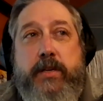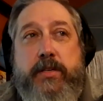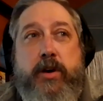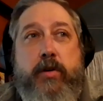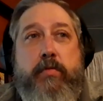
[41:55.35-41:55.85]

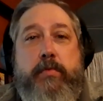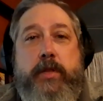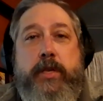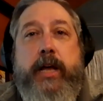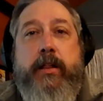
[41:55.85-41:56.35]
So
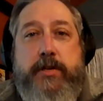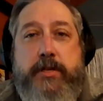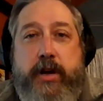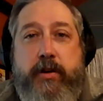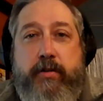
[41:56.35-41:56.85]

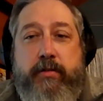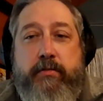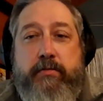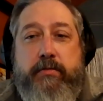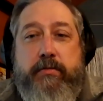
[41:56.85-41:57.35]

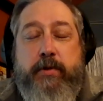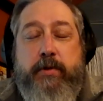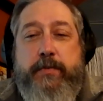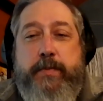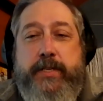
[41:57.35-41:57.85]
Yellowstone
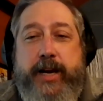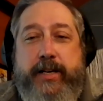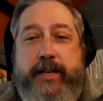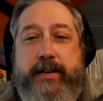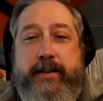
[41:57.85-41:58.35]
was
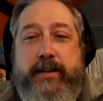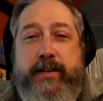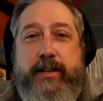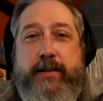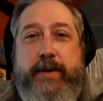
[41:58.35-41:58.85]
protected
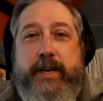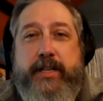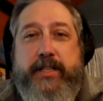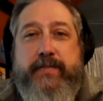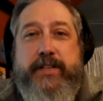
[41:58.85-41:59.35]

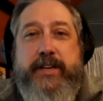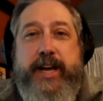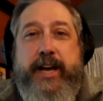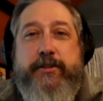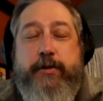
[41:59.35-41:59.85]
because of its
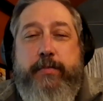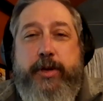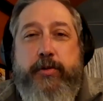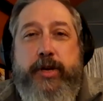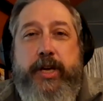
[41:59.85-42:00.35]
natural
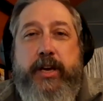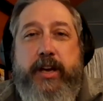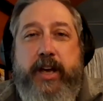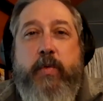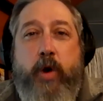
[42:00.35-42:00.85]
beauty
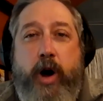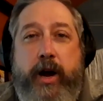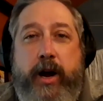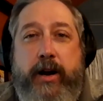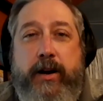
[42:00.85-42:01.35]
and
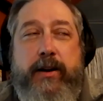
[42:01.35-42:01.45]
water.